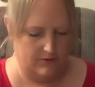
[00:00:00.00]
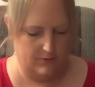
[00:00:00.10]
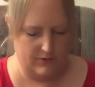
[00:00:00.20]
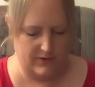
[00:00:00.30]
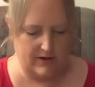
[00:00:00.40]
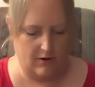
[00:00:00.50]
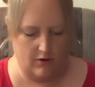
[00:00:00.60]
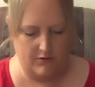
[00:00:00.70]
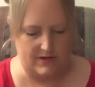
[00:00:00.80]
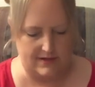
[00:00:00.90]
what do they
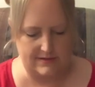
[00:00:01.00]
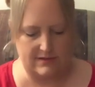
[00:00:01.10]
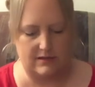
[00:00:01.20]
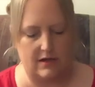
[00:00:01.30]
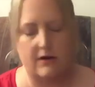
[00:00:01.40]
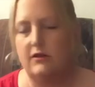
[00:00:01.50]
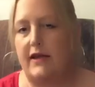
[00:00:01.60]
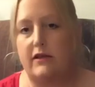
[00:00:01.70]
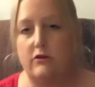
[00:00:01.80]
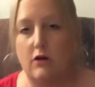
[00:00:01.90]
call these?
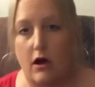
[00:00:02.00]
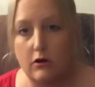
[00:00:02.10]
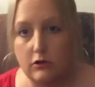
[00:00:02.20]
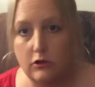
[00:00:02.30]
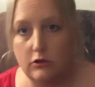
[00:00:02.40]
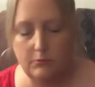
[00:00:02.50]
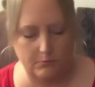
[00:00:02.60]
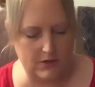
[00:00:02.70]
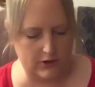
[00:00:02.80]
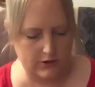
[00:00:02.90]
Like nautical
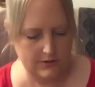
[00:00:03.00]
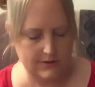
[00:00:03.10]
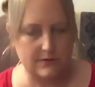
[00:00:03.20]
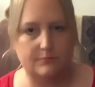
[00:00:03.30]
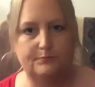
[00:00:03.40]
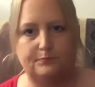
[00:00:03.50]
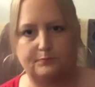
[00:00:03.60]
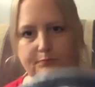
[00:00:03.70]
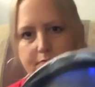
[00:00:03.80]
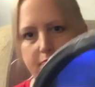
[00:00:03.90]
mirrors.
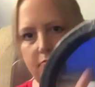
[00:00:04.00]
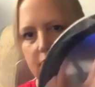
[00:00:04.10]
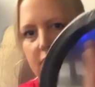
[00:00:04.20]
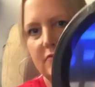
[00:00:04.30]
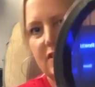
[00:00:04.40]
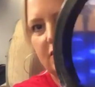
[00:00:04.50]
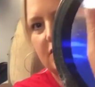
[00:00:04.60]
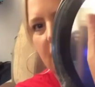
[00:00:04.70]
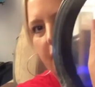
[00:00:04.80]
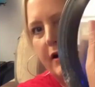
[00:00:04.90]
So
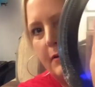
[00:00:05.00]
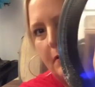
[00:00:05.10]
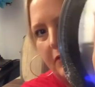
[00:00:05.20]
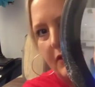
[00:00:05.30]
sorry about